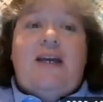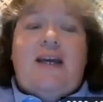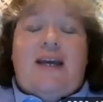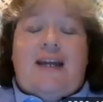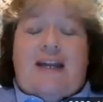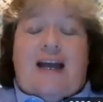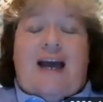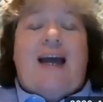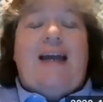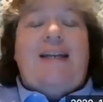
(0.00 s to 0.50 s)

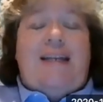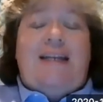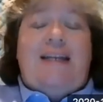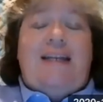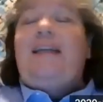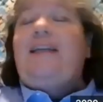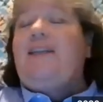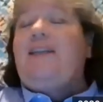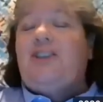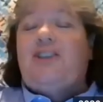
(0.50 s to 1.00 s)
and I
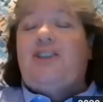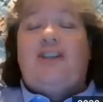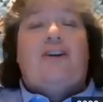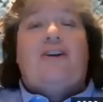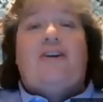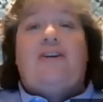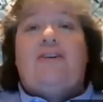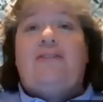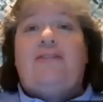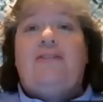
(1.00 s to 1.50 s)
need to
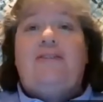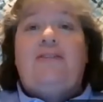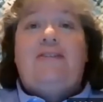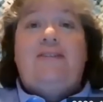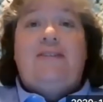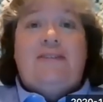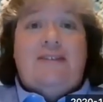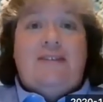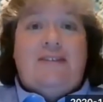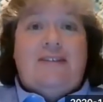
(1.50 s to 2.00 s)
share
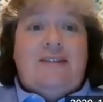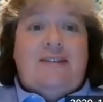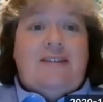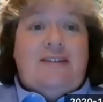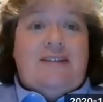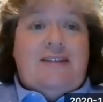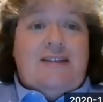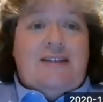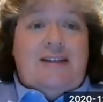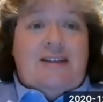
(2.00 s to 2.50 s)

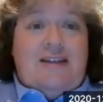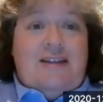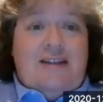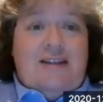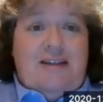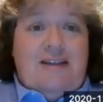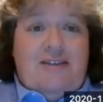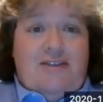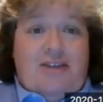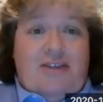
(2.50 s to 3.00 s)

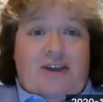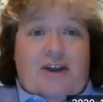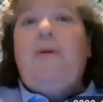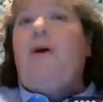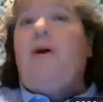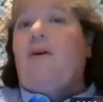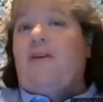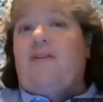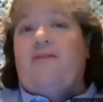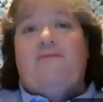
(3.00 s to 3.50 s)
their
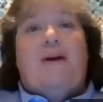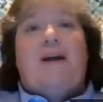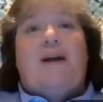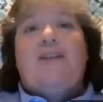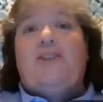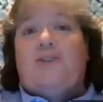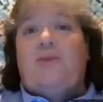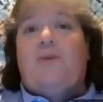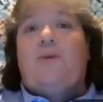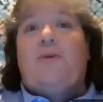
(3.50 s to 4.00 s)
part of my
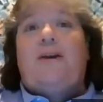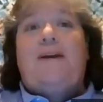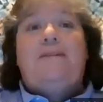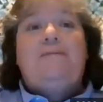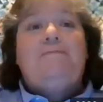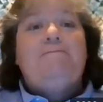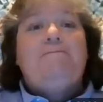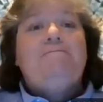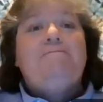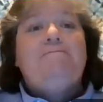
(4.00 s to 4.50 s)
story.